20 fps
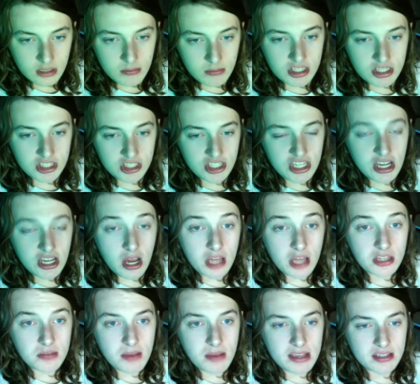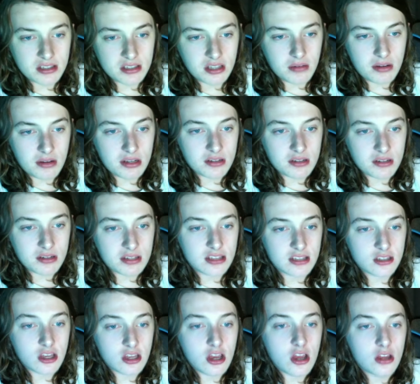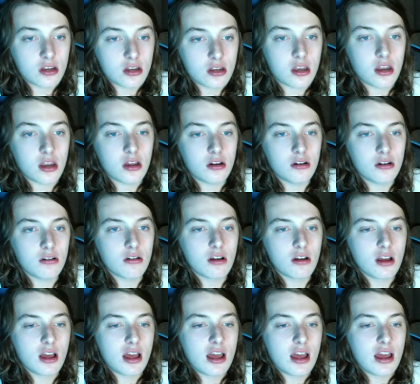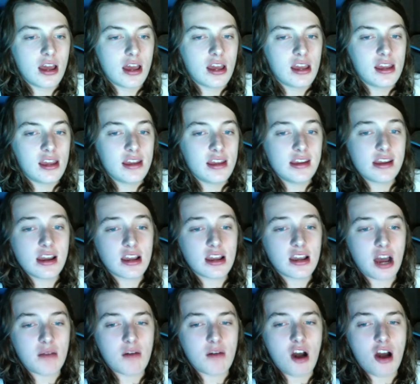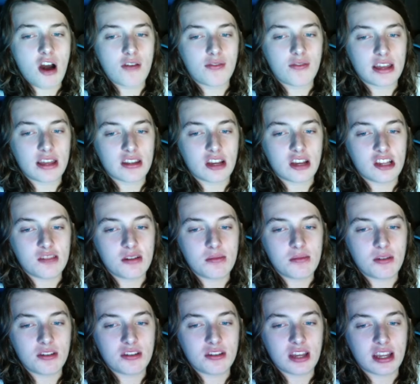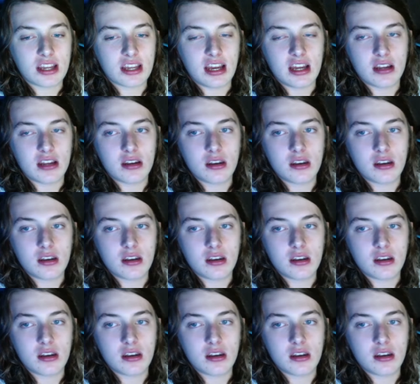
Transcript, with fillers: but Dion's basically one of those guys who he could come off like to other people as like a